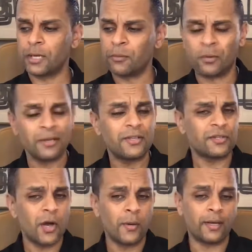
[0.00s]
really
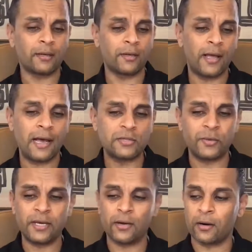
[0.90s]
just going as
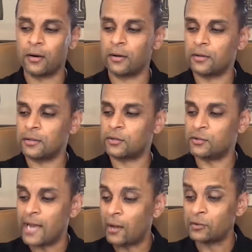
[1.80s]
we are
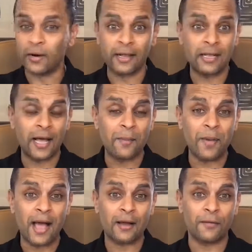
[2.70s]
now trying to climb
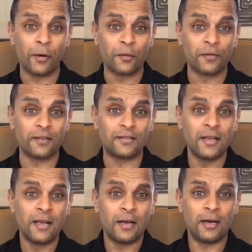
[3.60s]
back over this
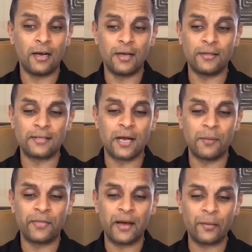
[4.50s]

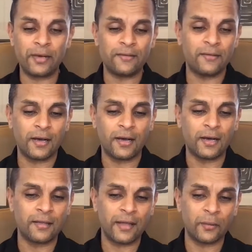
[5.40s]
hump that we
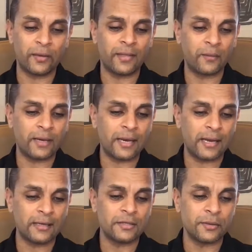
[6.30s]

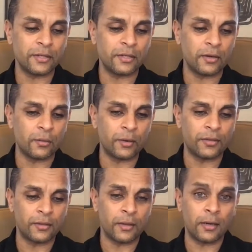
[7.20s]
got into. And,
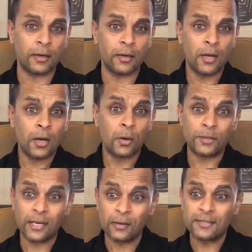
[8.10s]
with the
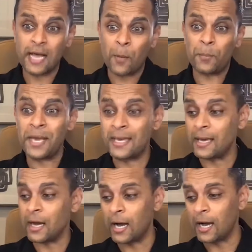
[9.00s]
hotels now
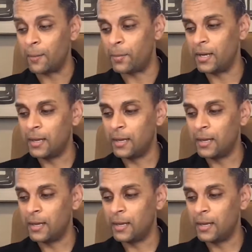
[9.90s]
picking up,